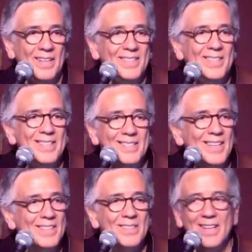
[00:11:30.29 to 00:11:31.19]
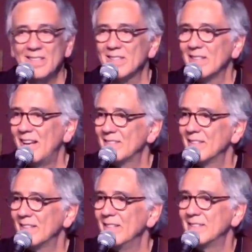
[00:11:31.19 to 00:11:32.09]
Jesus' next line is
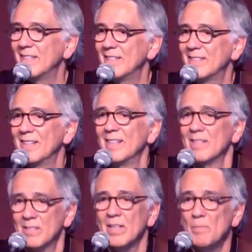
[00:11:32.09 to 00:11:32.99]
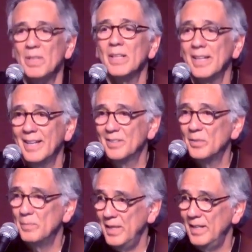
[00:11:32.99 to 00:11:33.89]
classic. He says, "Stop clinging to
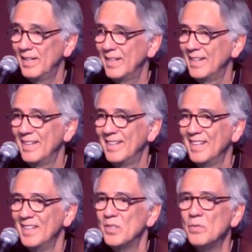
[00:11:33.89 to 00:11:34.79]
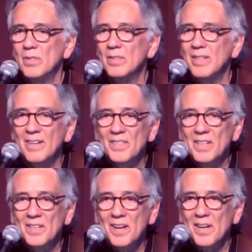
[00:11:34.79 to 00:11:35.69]
me." Don't you love the
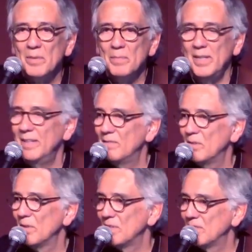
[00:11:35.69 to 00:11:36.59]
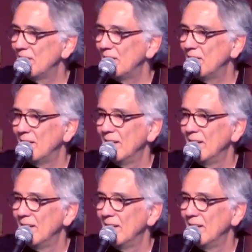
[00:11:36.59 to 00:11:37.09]
economy of words there?